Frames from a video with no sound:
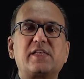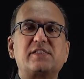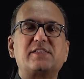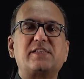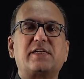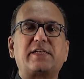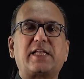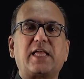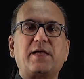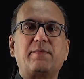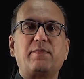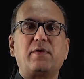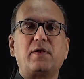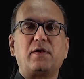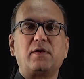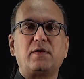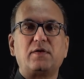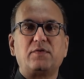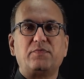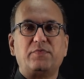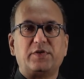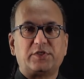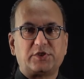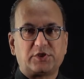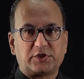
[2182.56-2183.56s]
is the table
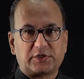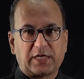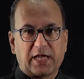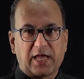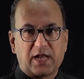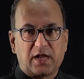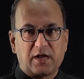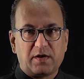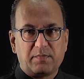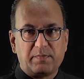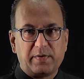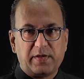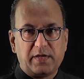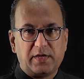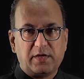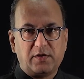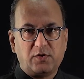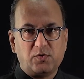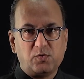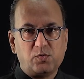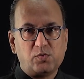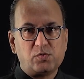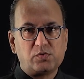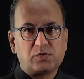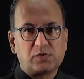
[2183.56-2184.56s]
which can be
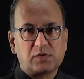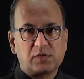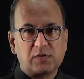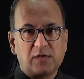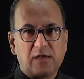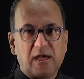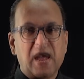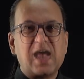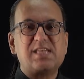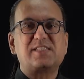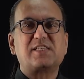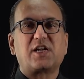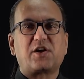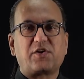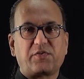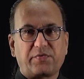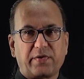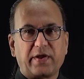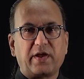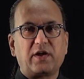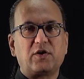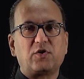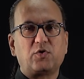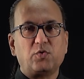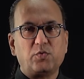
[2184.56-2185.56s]
used as a
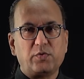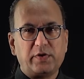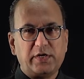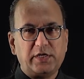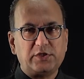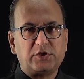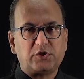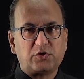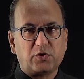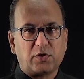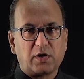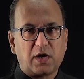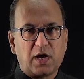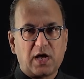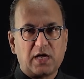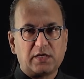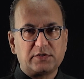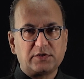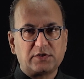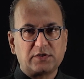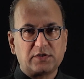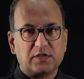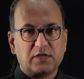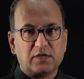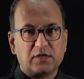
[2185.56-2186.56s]
trick to reach your
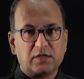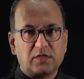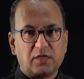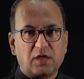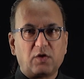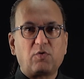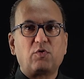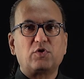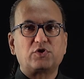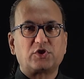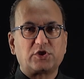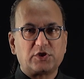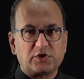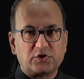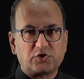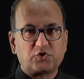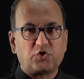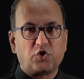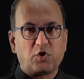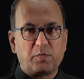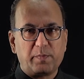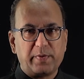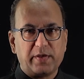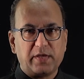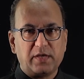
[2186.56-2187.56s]
answer. The questions
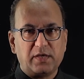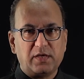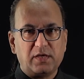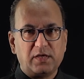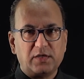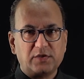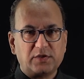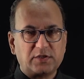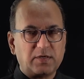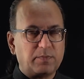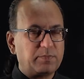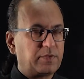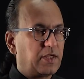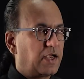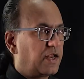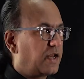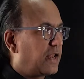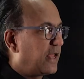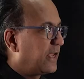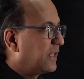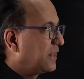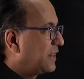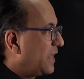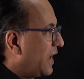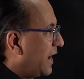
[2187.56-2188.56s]
could be something
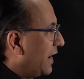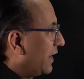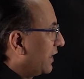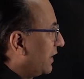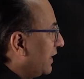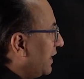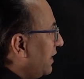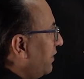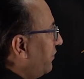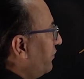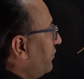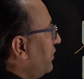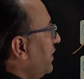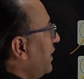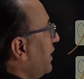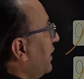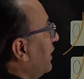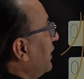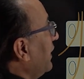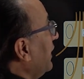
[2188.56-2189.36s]
like that. If there